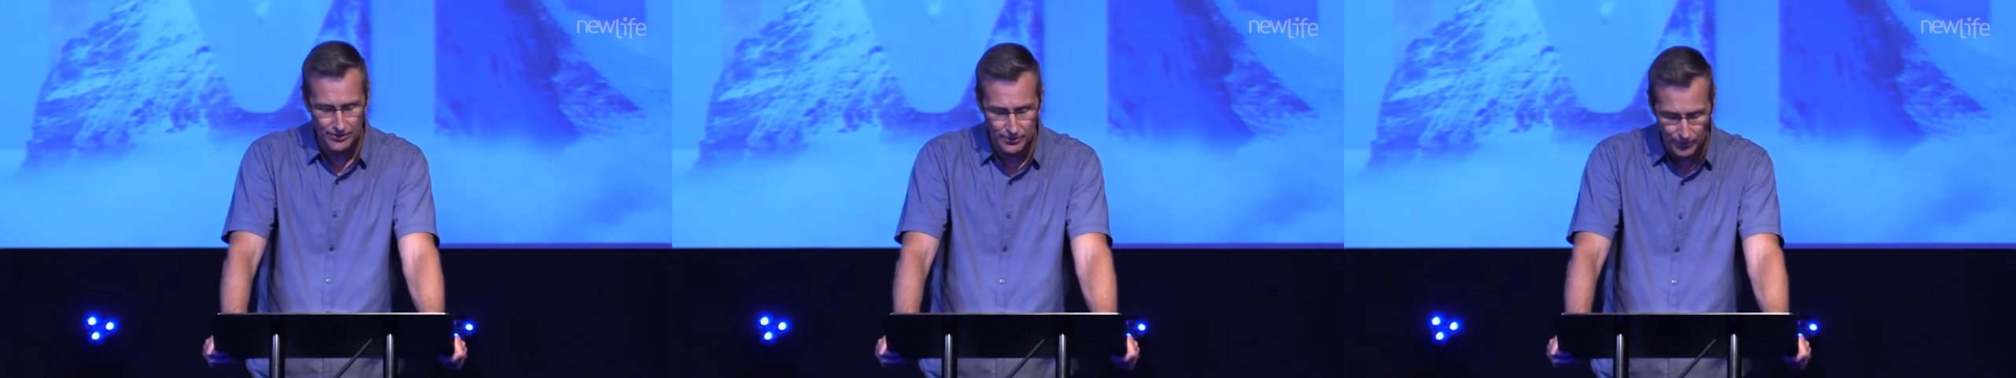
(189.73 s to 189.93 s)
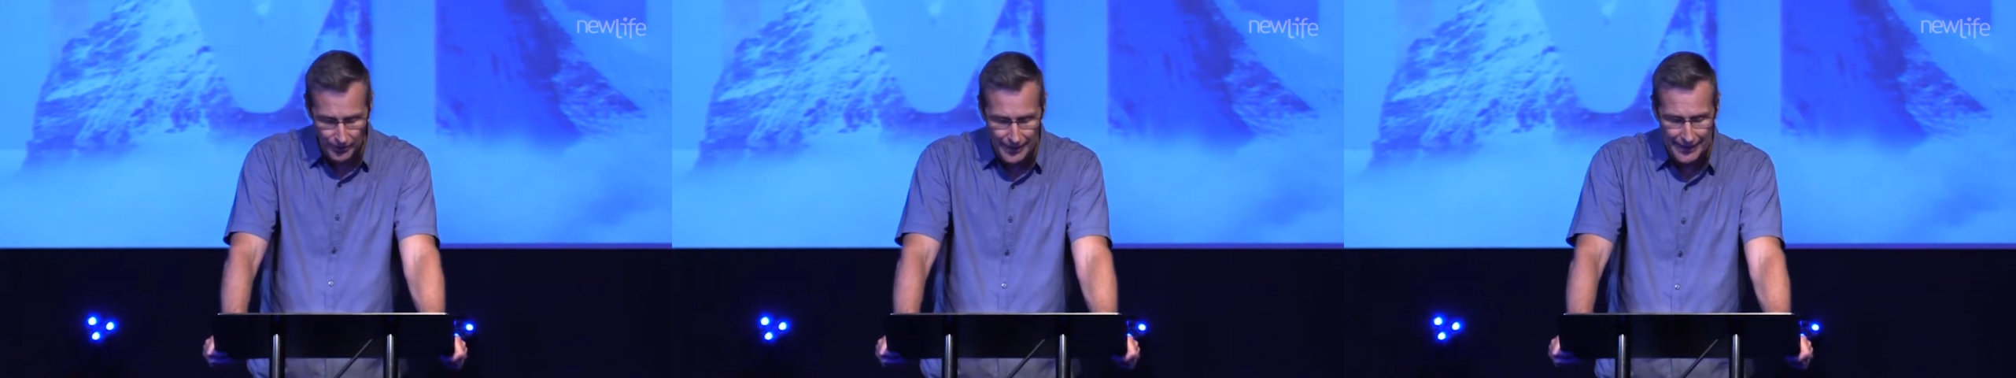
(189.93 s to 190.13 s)

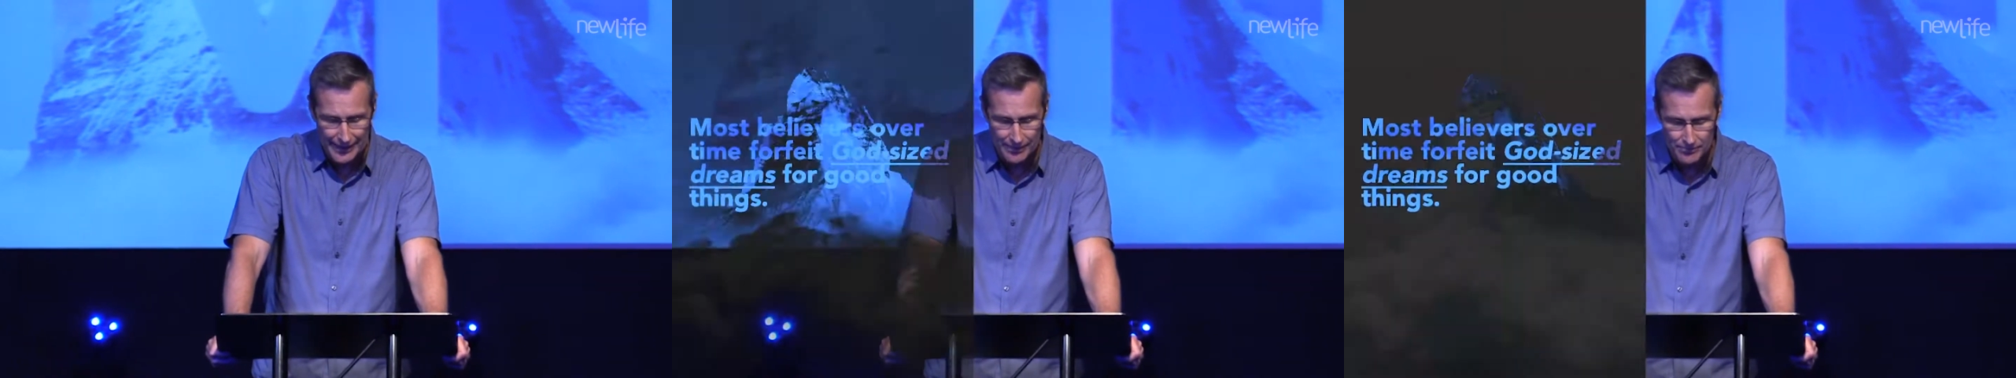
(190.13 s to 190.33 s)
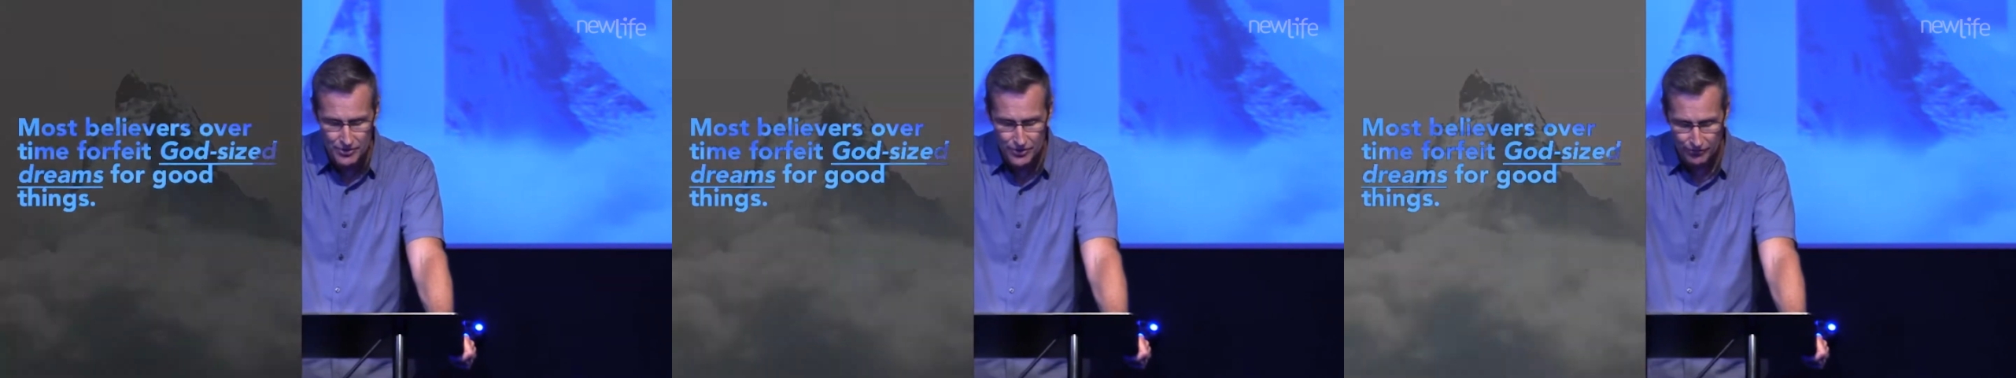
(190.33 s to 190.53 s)

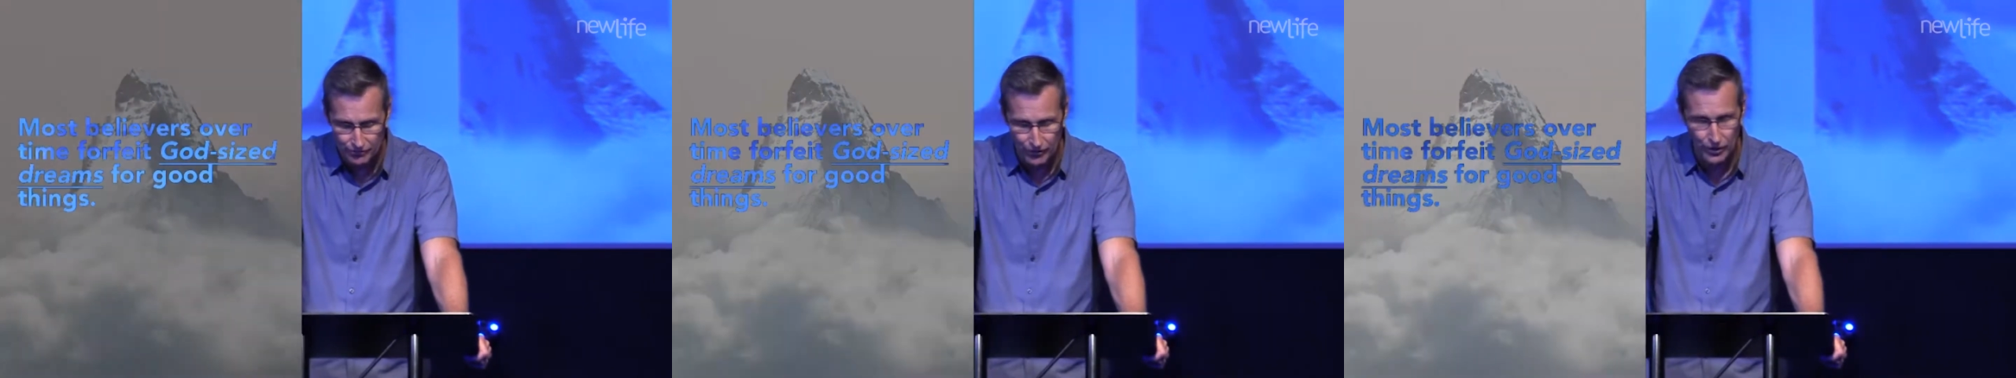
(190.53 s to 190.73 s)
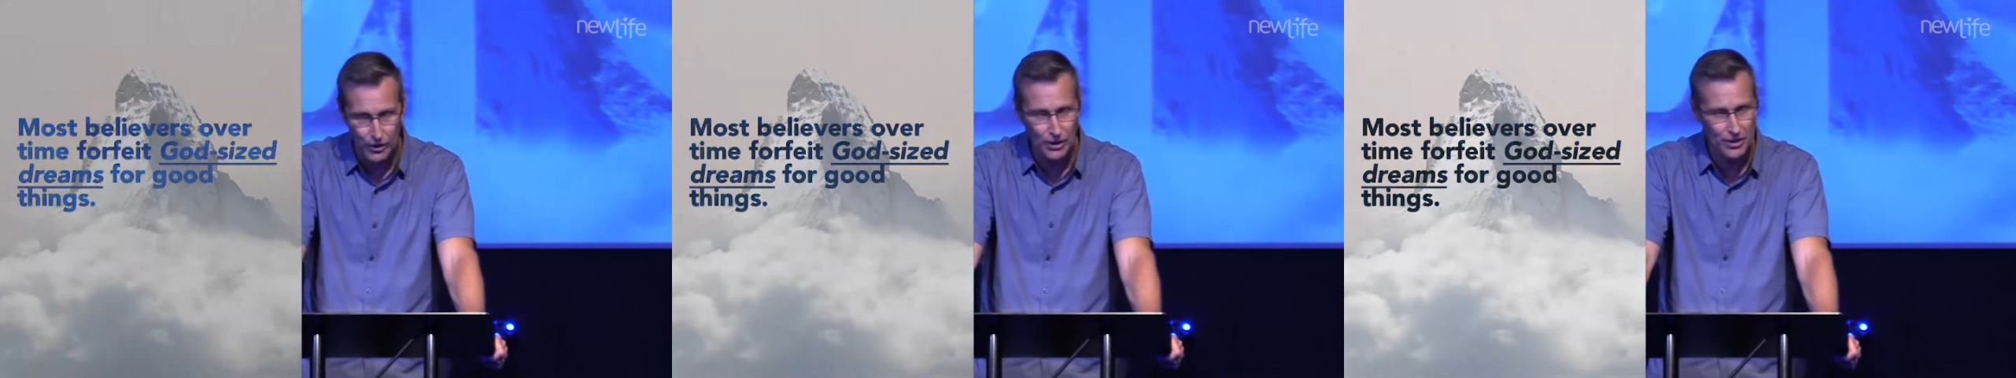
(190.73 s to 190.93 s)
dreams
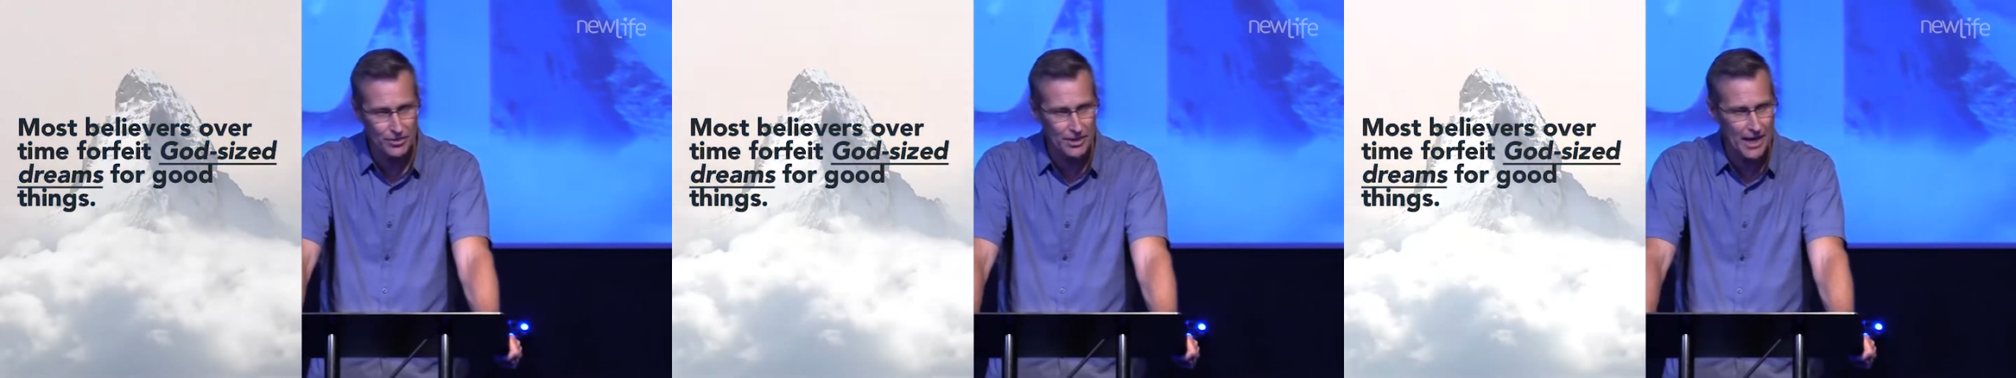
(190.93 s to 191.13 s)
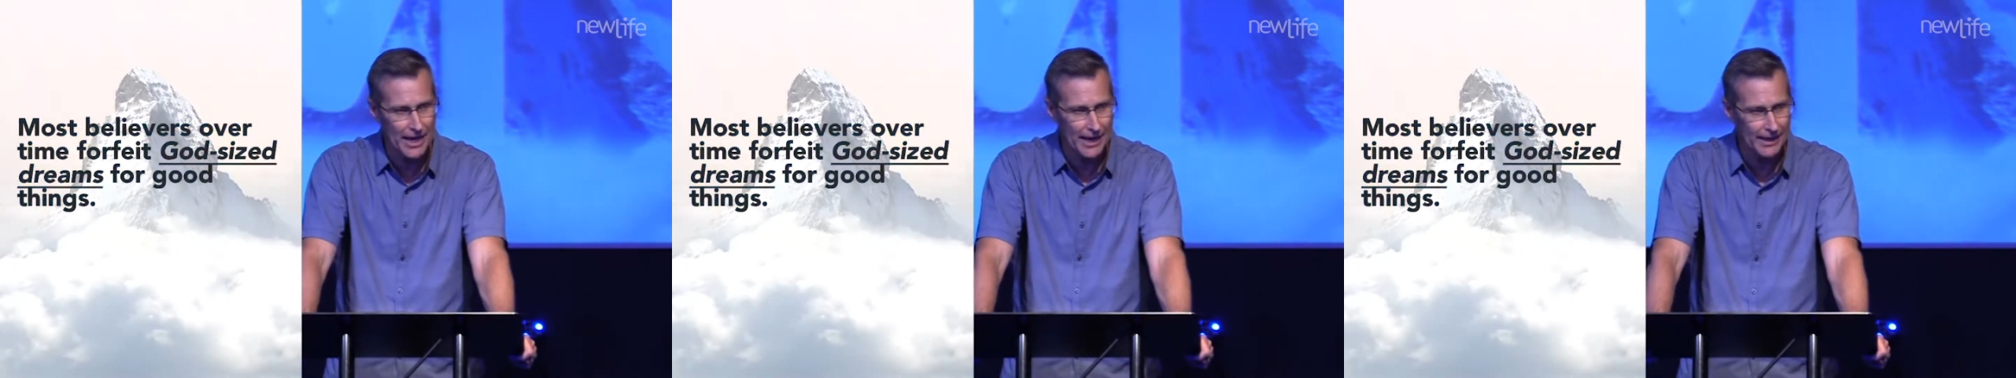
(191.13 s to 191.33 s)
for
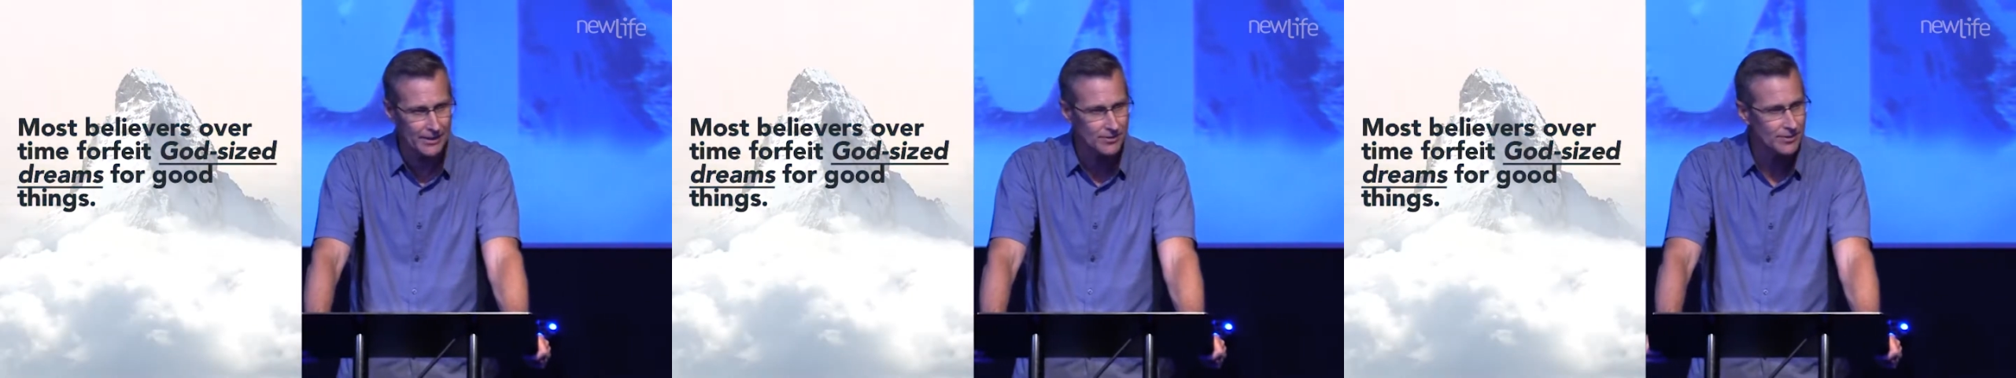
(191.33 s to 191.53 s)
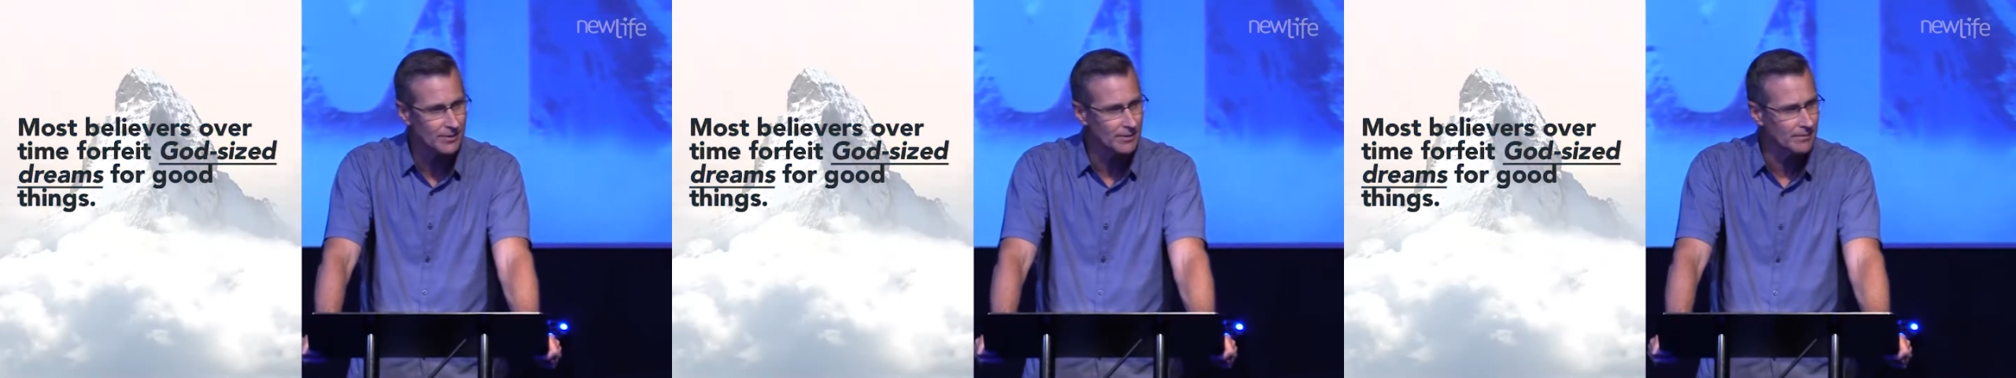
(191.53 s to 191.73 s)
good
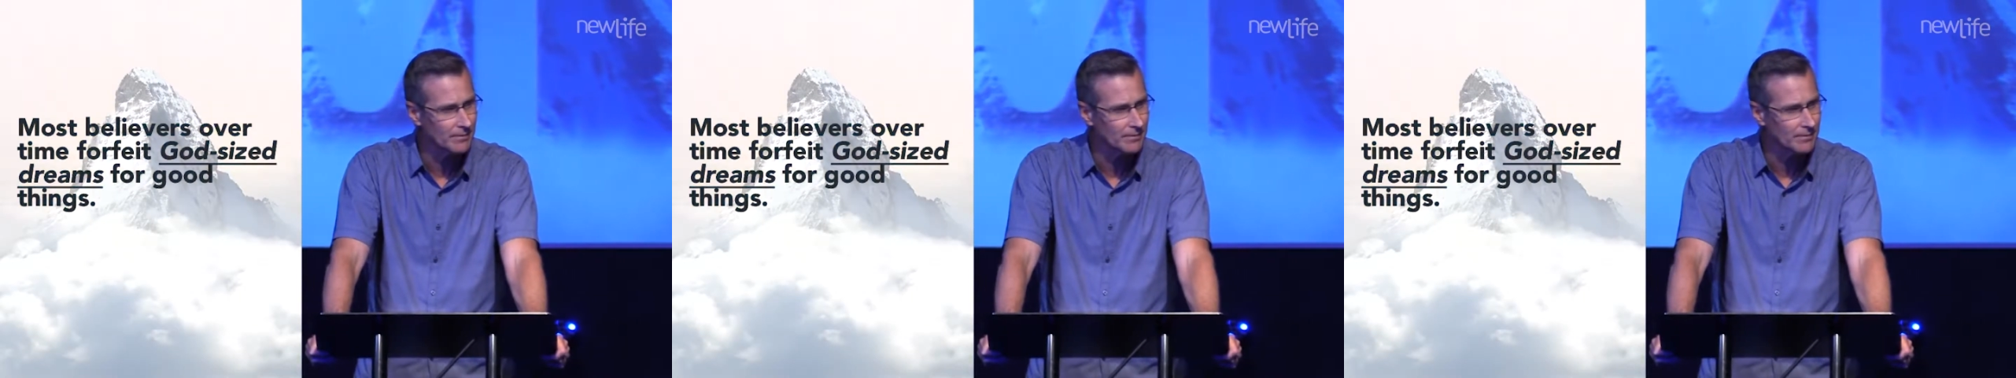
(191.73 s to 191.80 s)
things.